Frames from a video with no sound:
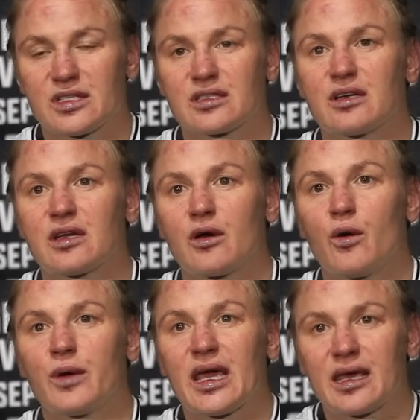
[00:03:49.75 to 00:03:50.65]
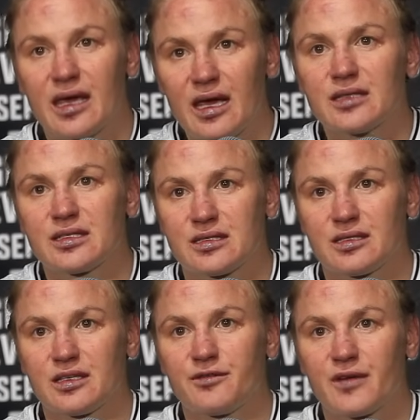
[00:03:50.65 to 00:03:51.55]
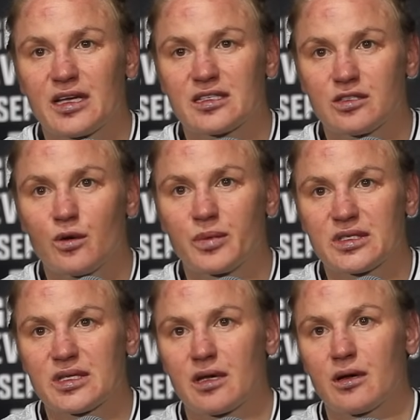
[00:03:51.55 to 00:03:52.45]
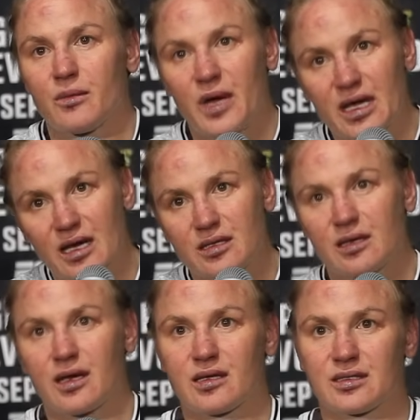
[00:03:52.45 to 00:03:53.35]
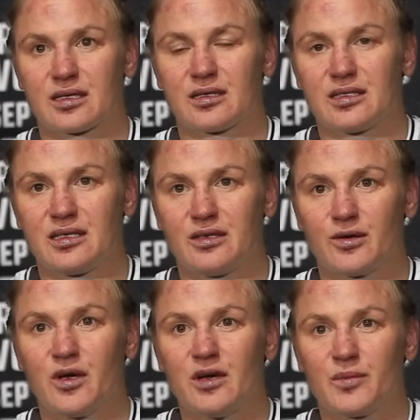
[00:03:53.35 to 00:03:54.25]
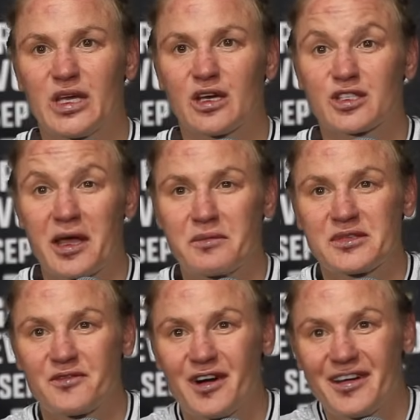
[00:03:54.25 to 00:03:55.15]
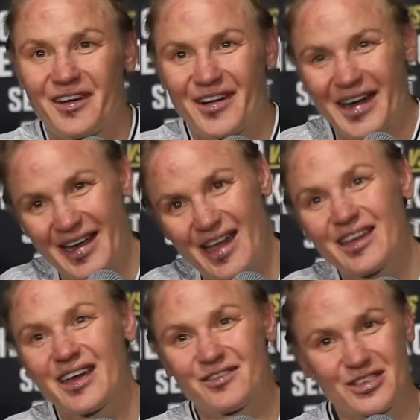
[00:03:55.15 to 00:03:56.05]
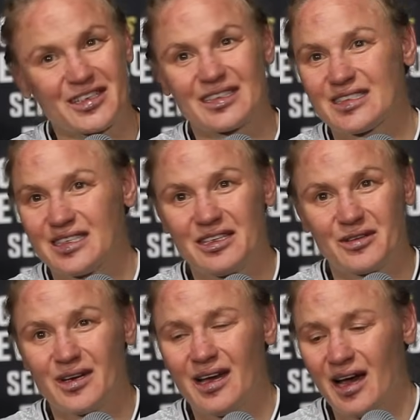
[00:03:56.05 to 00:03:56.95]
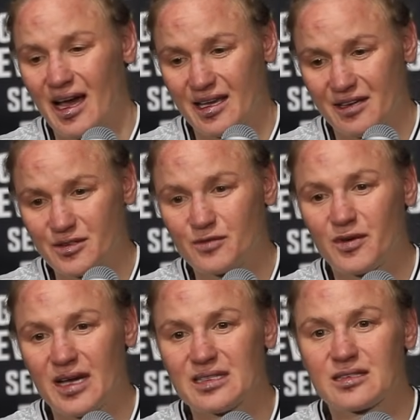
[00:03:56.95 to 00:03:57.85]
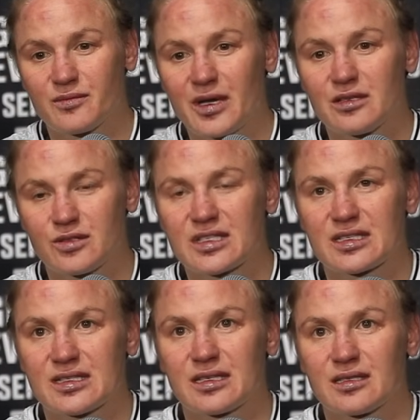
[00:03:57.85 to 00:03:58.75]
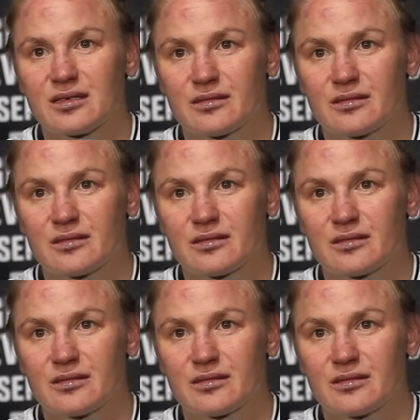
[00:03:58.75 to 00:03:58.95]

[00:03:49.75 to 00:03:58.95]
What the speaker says: It's gonna go against it if I stop and say, oh my god, I cannot continue, because I'm the warrior. I have to continue. I have to find the way to succeed.